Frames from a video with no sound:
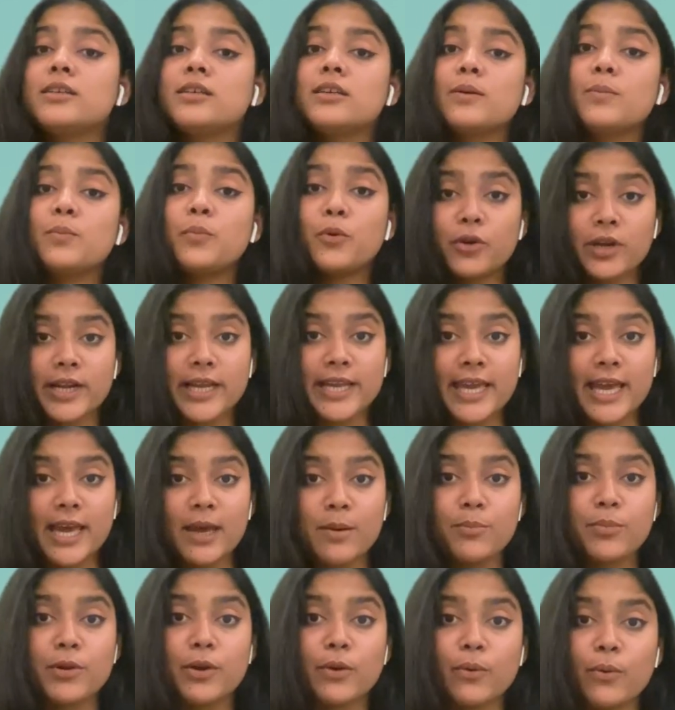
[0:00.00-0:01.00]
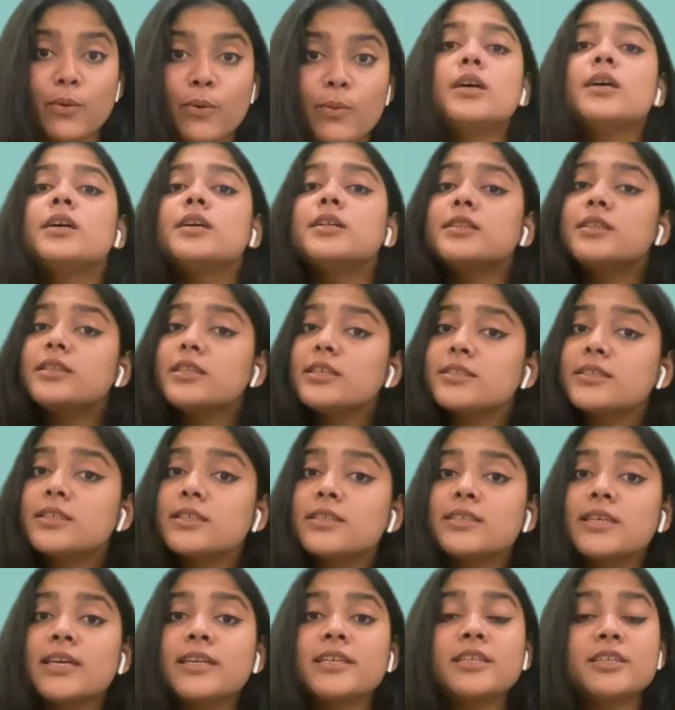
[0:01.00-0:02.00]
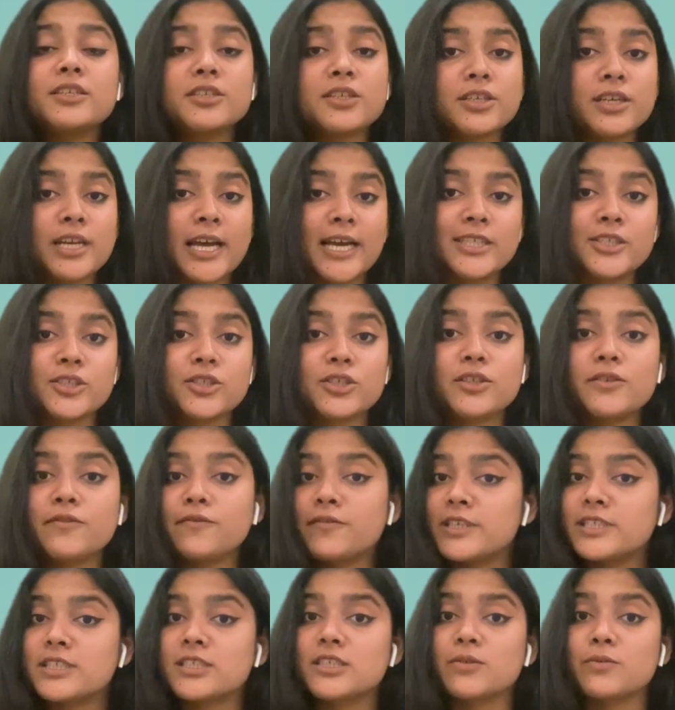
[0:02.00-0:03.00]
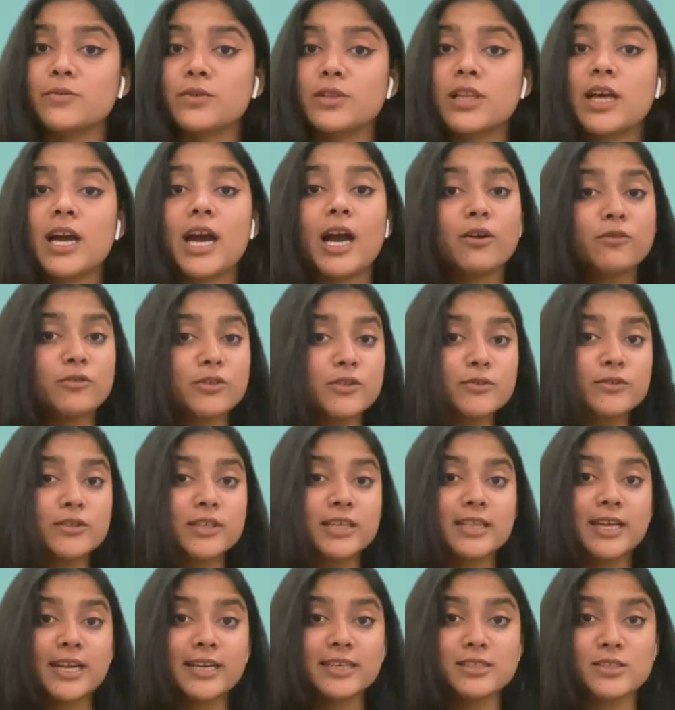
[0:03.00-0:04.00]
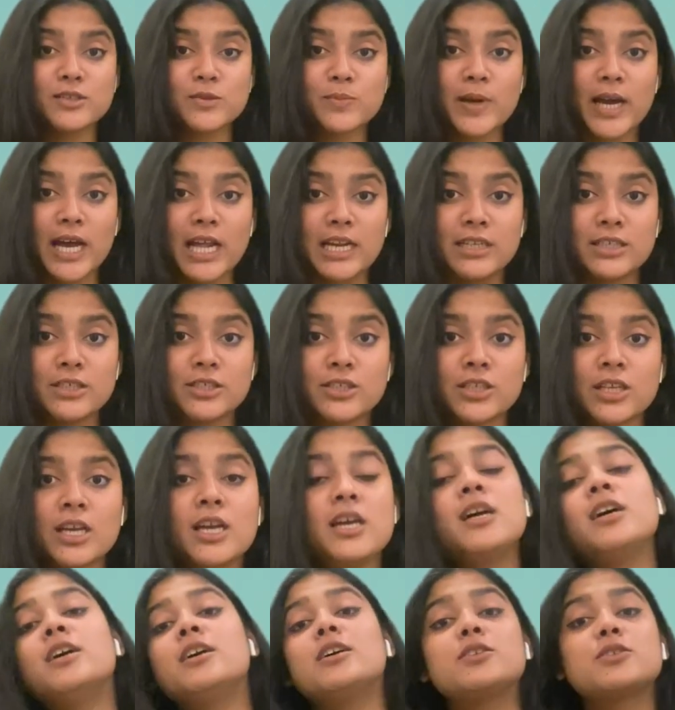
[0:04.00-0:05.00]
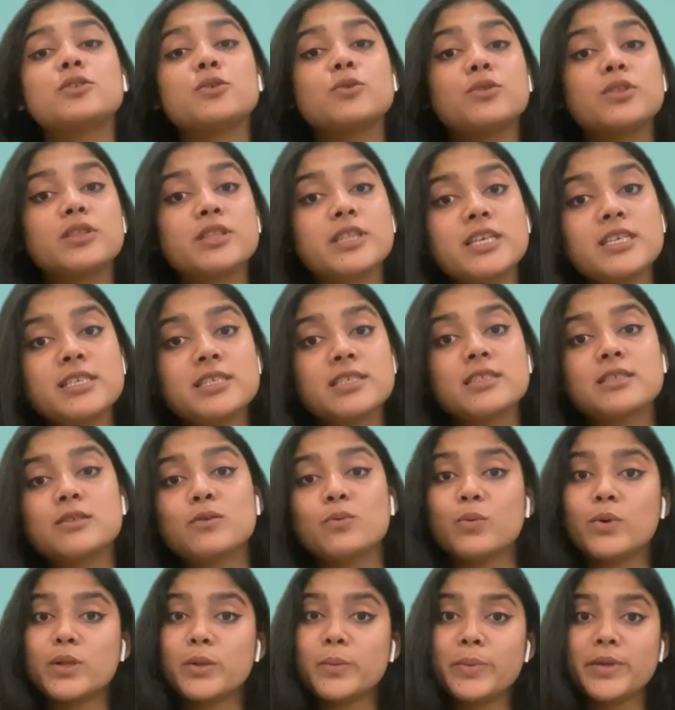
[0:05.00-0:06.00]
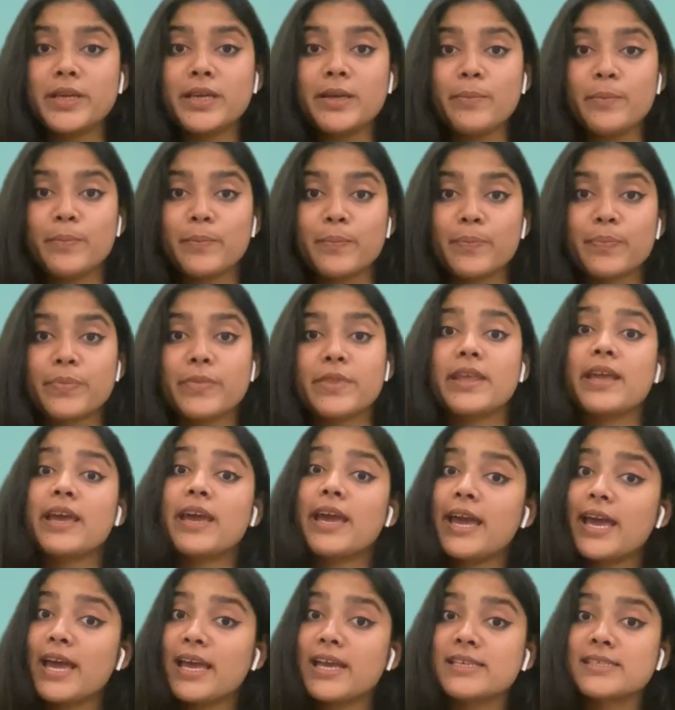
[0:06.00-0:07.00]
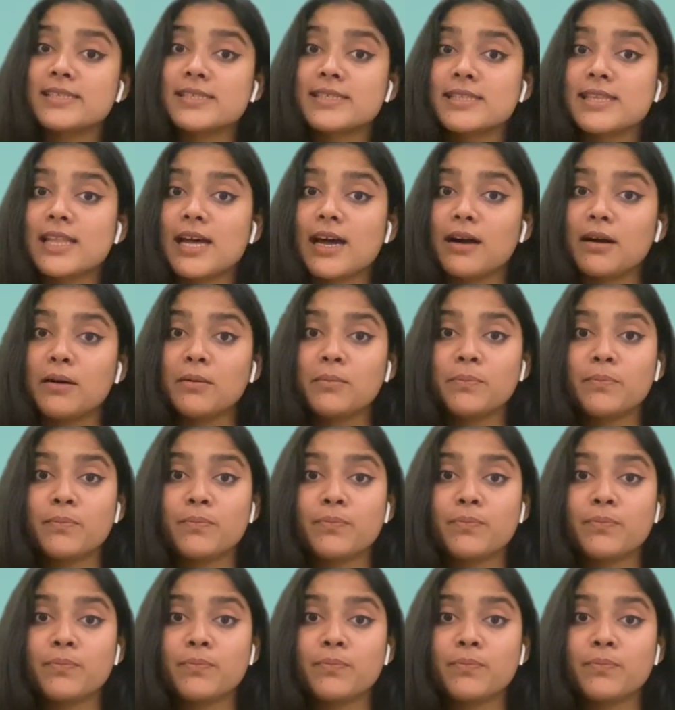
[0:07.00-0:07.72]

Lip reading: Por ejemplo, this is an international festival. How do you say that in Spanish? So this will be esta.